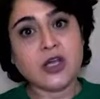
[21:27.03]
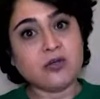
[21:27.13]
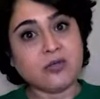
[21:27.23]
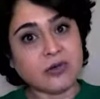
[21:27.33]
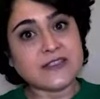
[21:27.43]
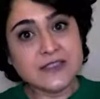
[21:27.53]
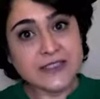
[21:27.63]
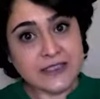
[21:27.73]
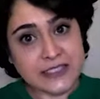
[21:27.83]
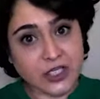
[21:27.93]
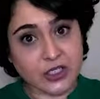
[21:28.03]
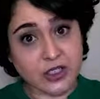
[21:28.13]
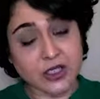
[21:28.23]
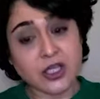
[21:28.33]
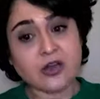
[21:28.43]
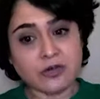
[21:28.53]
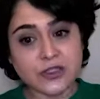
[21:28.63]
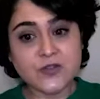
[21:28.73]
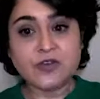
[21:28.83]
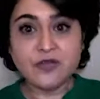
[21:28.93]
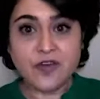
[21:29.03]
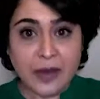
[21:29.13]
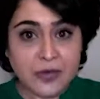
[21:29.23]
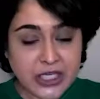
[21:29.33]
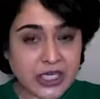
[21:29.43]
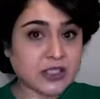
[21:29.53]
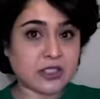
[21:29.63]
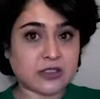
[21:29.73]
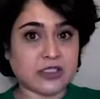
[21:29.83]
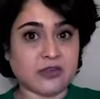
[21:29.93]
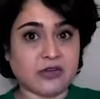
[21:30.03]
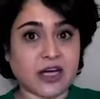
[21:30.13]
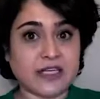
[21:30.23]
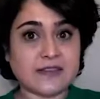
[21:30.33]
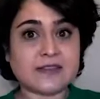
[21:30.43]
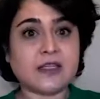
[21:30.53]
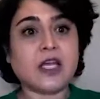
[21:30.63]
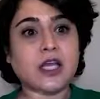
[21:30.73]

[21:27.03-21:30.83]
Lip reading: Once it's there, once you've fabricated the device,